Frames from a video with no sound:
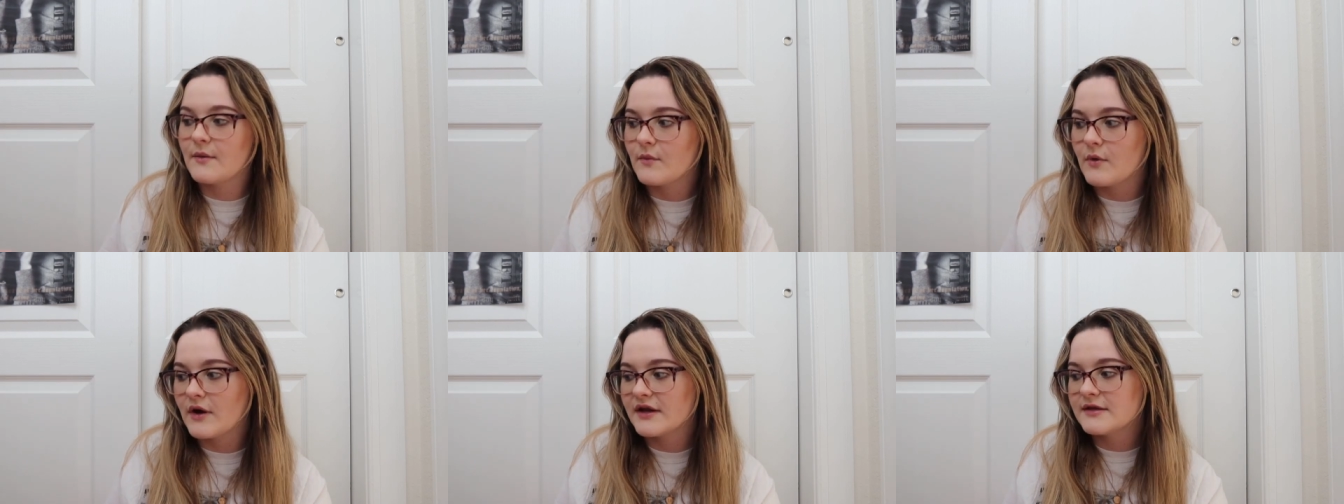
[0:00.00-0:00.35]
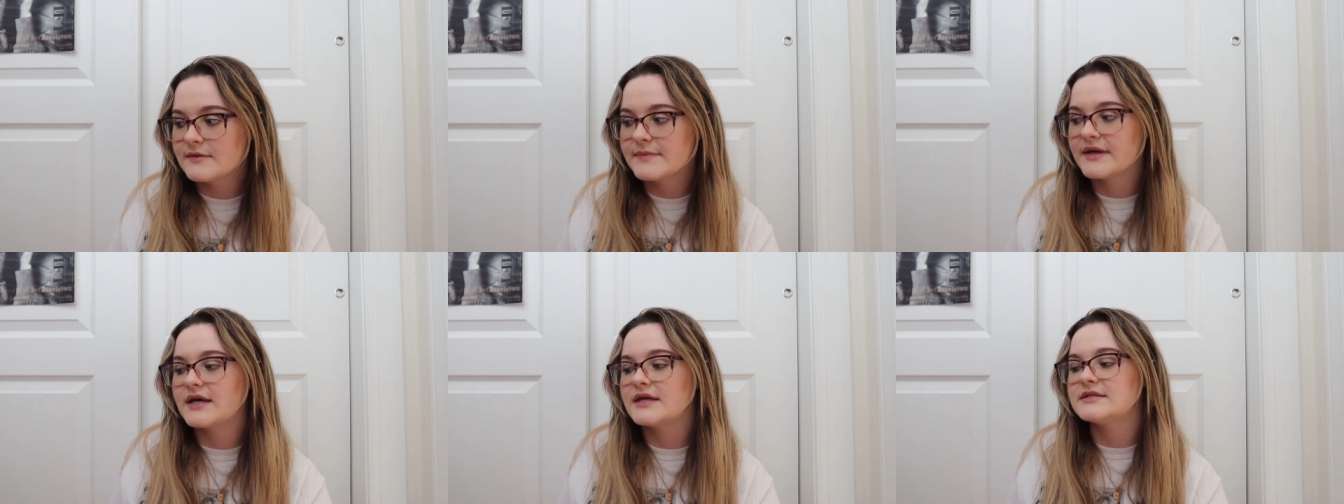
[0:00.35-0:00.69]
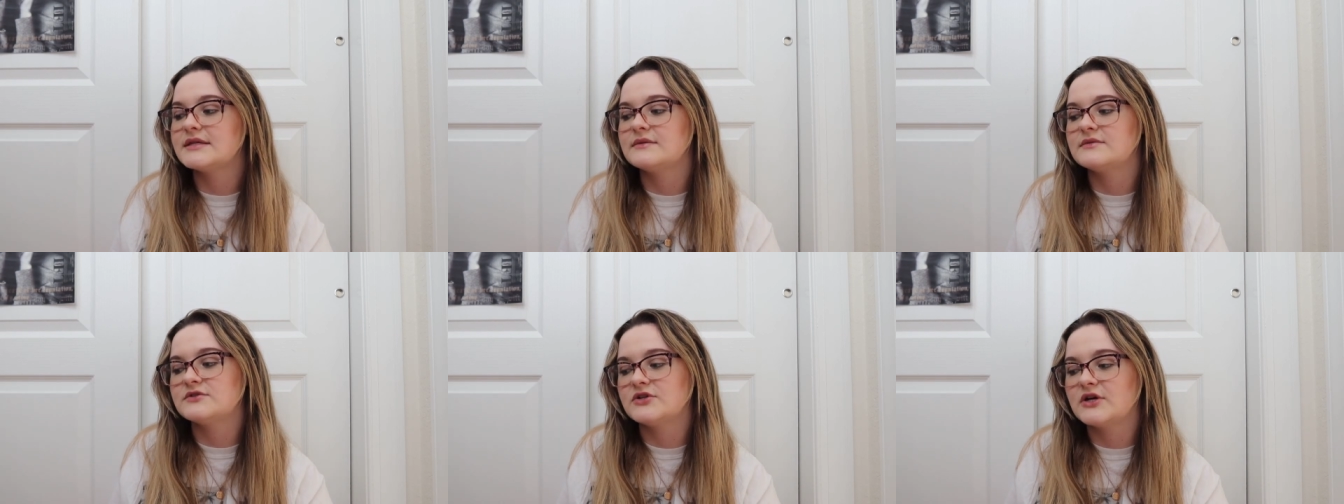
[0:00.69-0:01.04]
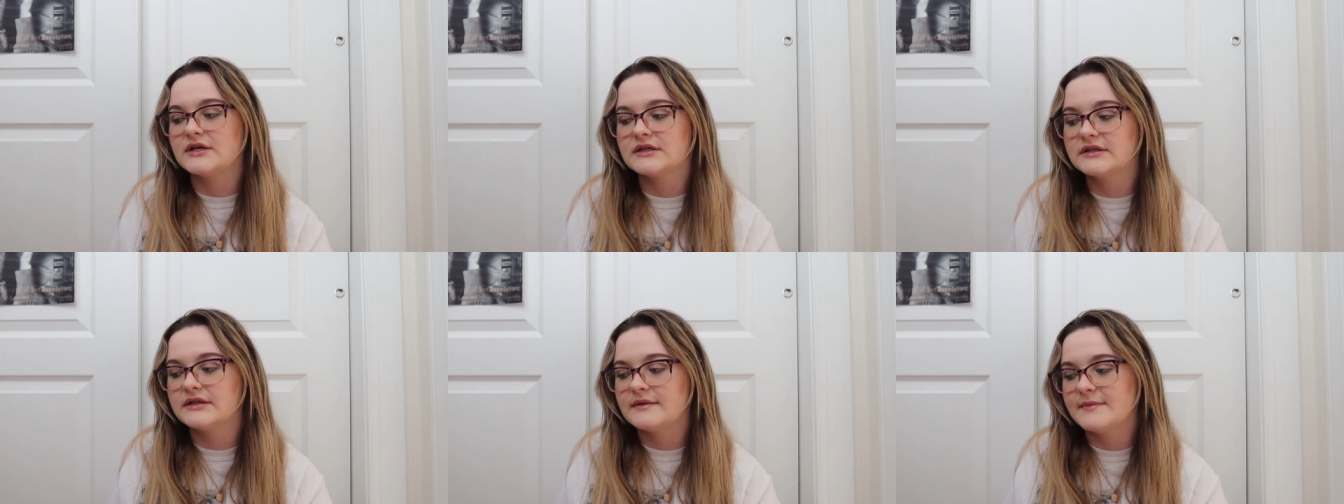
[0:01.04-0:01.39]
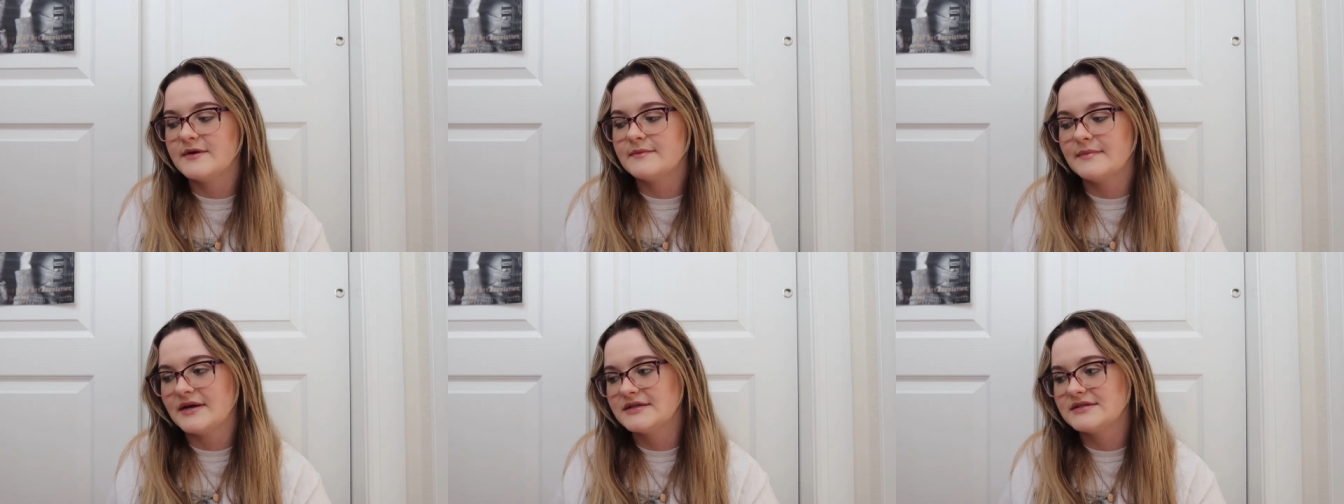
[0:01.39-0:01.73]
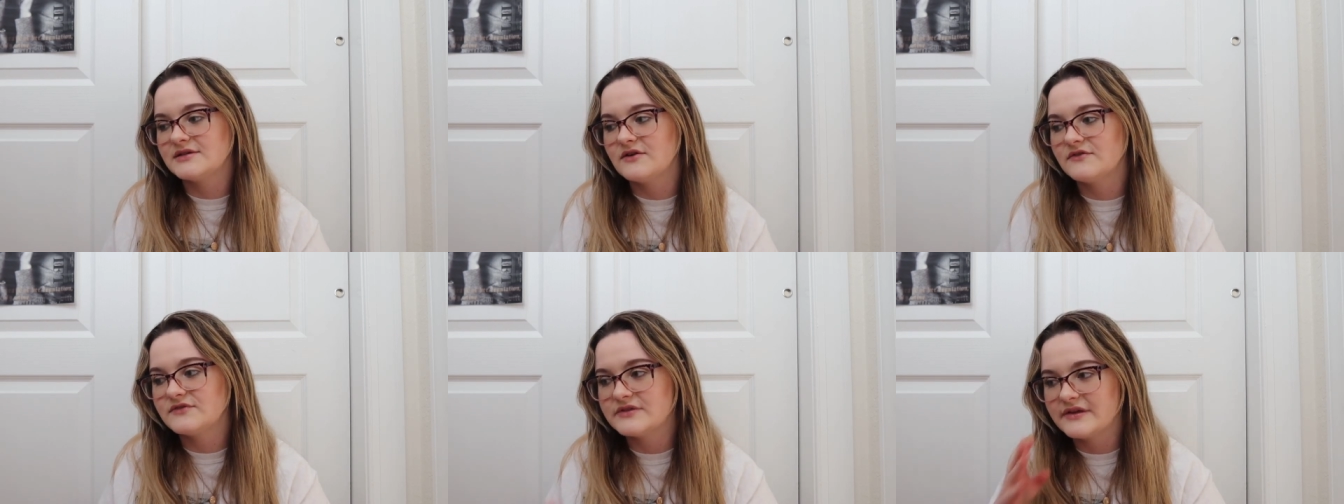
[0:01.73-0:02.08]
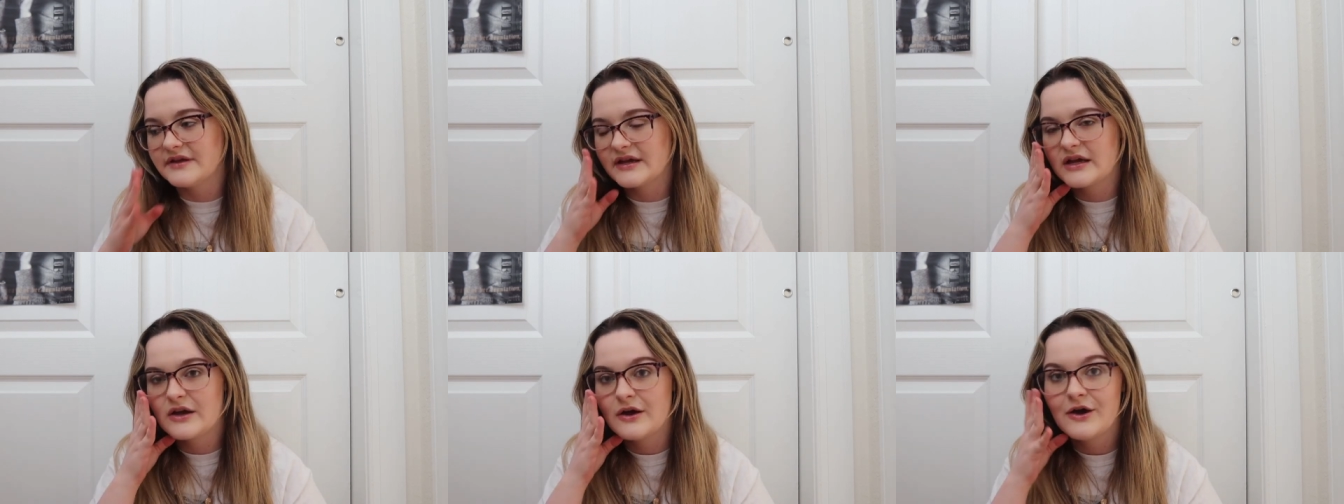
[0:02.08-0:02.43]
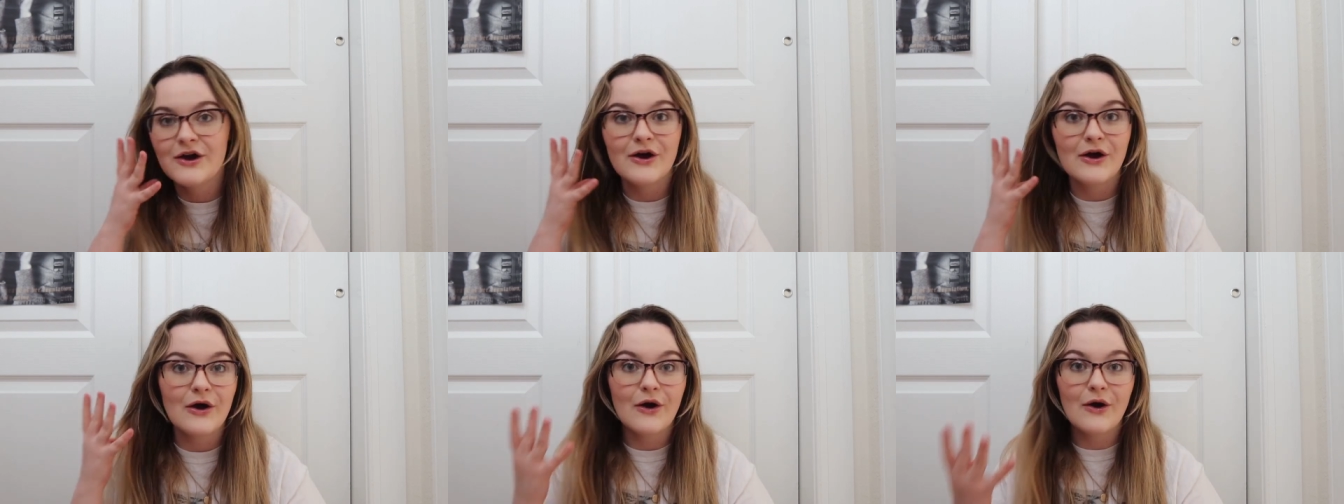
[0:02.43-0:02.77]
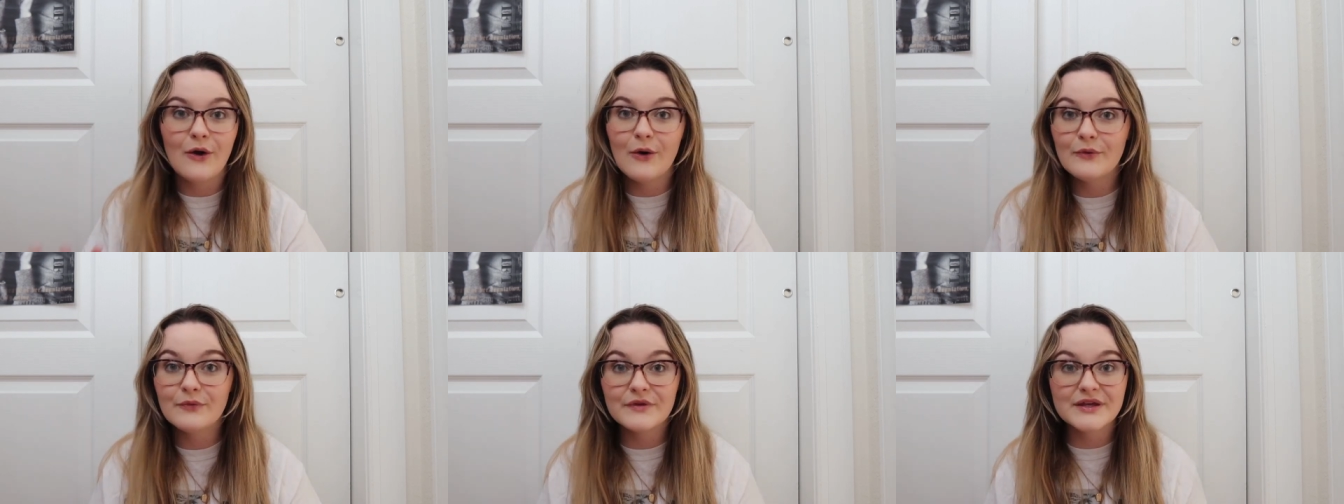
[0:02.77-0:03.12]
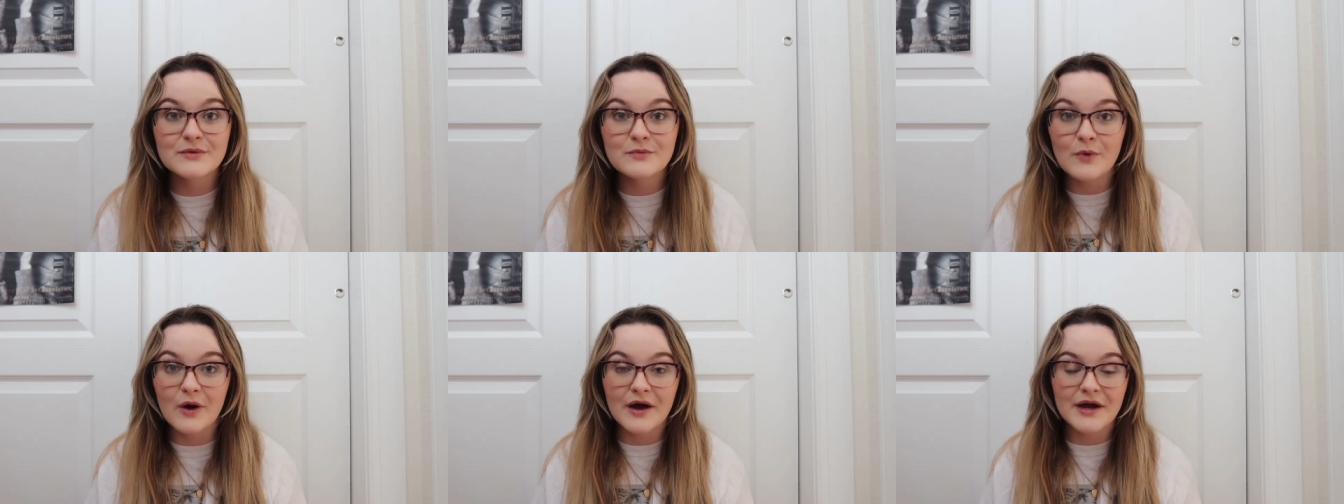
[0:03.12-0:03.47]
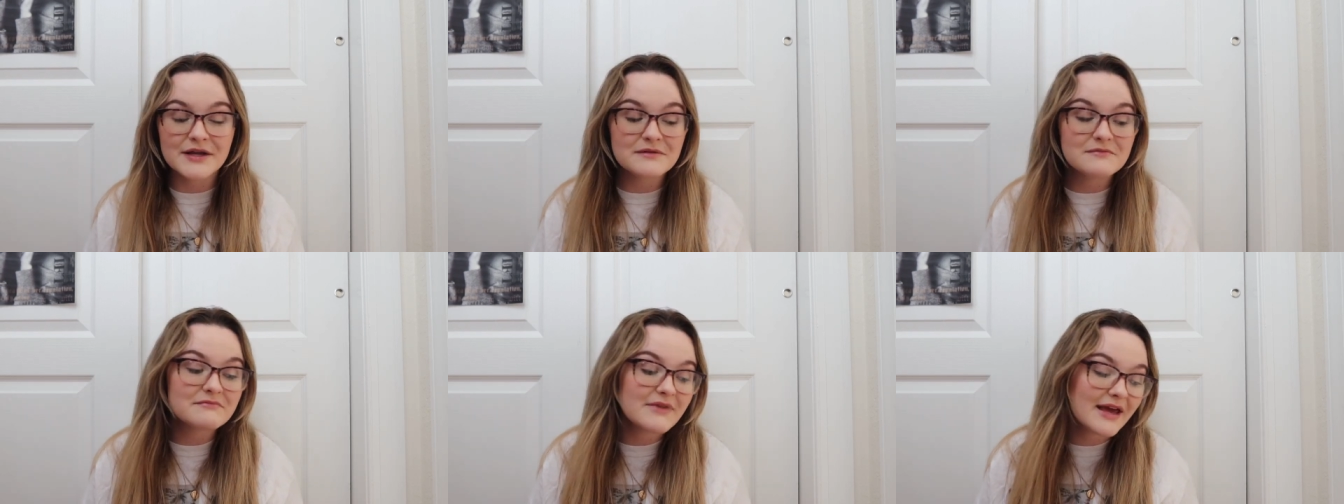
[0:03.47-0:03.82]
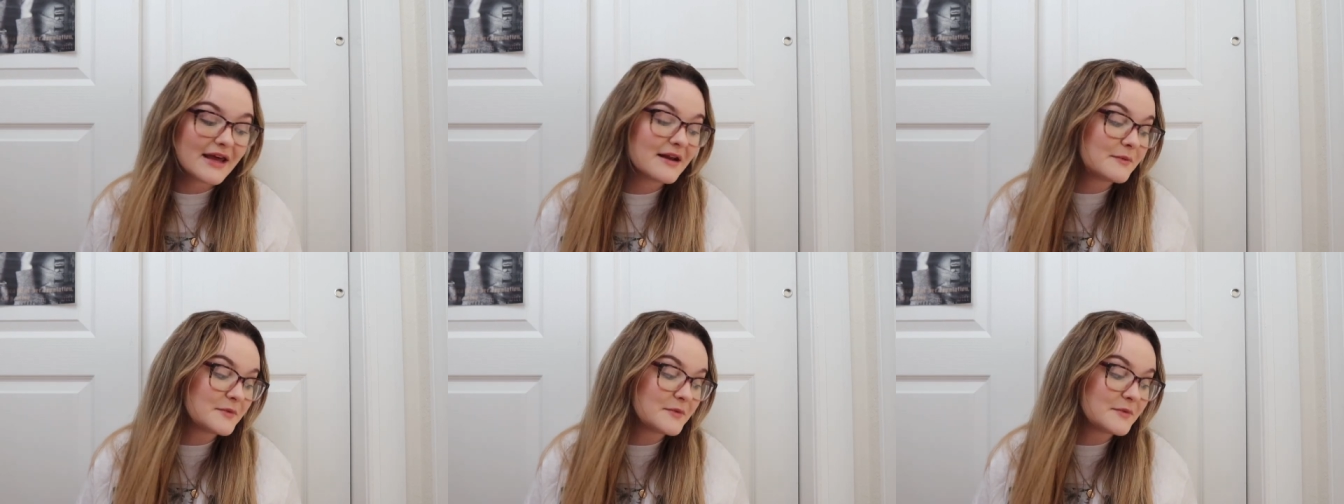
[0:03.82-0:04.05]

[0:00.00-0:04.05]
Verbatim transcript: wanted because I was trying to limit myself to like only one and it